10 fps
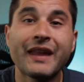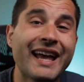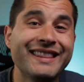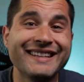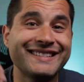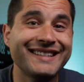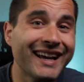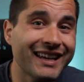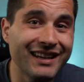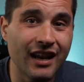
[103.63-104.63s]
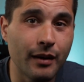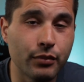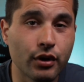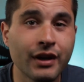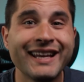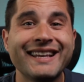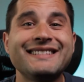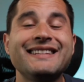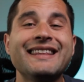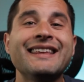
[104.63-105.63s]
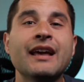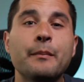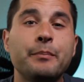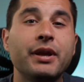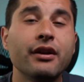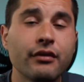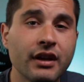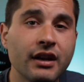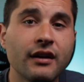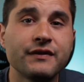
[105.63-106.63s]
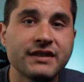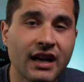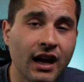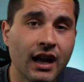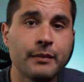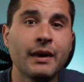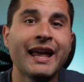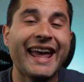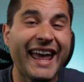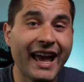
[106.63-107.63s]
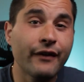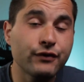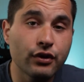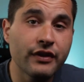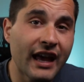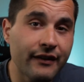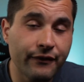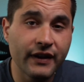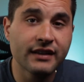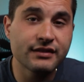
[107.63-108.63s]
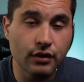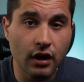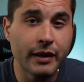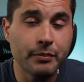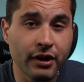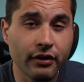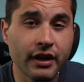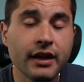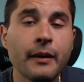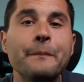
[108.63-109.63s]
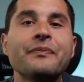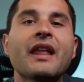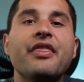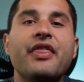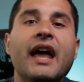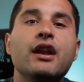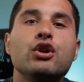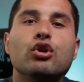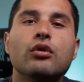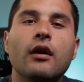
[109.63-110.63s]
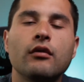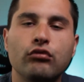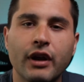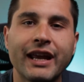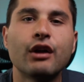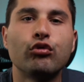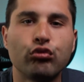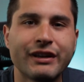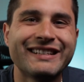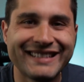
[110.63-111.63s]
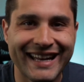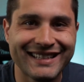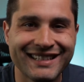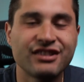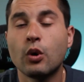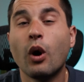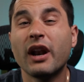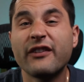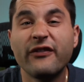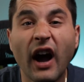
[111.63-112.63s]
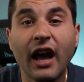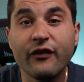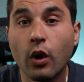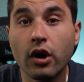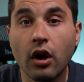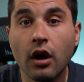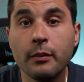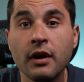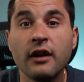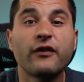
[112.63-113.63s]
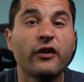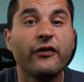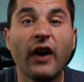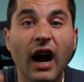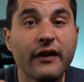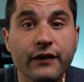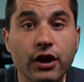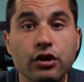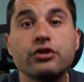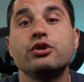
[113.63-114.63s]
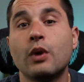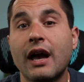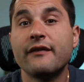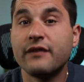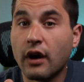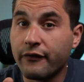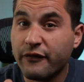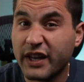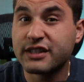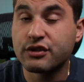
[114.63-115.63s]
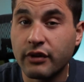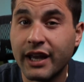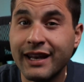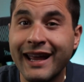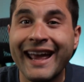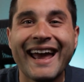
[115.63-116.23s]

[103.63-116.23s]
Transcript: And the second number is the period of time after that fixed rate period that your rate resets. So on a 5-1 ARM, for 5 years, you have a fixed rate.